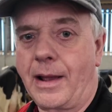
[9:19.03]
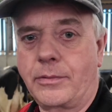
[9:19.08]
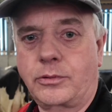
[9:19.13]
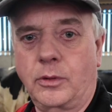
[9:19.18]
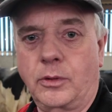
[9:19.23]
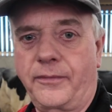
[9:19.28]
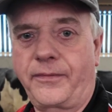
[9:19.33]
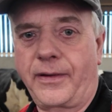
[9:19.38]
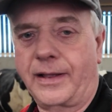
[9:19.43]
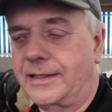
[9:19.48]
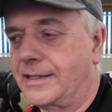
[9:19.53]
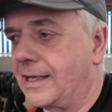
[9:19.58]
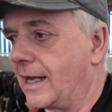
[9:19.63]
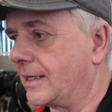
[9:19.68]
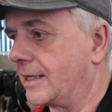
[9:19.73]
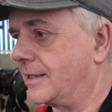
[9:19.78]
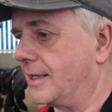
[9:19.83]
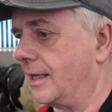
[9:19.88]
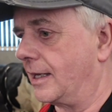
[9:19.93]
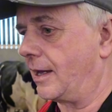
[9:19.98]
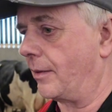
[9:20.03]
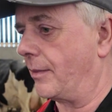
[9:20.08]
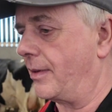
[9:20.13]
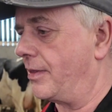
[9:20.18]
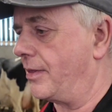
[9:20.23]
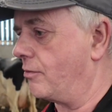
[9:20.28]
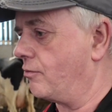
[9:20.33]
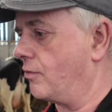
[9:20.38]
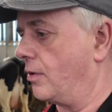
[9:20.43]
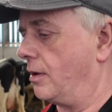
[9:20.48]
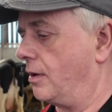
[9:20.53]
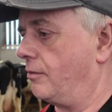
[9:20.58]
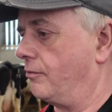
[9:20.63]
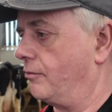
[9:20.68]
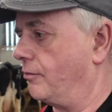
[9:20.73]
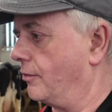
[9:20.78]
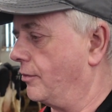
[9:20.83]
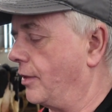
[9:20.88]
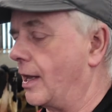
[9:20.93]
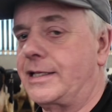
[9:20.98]
absolutely fantastic. I mean,
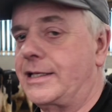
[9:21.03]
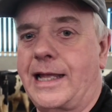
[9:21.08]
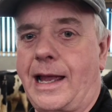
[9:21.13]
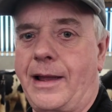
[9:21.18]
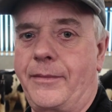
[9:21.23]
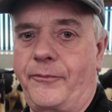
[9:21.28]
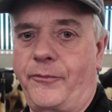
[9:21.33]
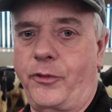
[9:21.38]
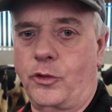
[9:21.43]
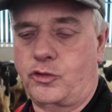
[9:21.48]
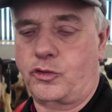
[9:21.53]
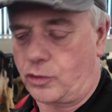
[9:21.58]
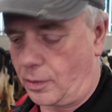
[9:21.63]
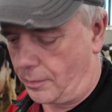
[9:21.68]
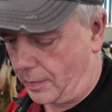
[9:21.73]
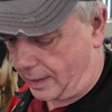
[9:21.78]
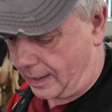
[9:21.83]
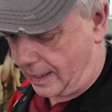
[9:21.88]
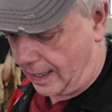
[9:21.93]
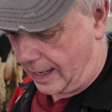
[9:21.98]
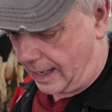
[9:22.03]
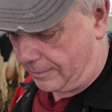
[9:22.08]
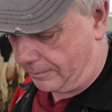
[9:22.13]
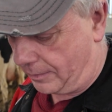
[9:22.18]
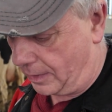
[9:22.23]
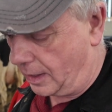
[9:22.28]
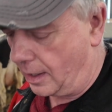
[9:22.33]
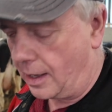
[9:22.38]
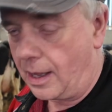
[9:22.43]
last time foot trimmer came,